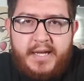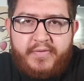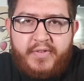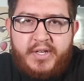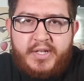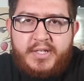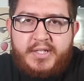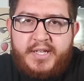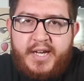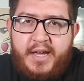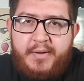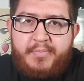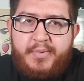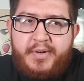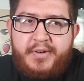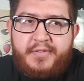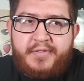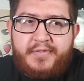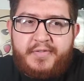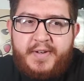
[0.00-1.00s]
Seven type
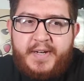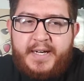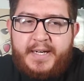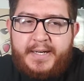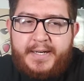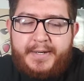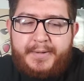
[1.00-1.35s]
of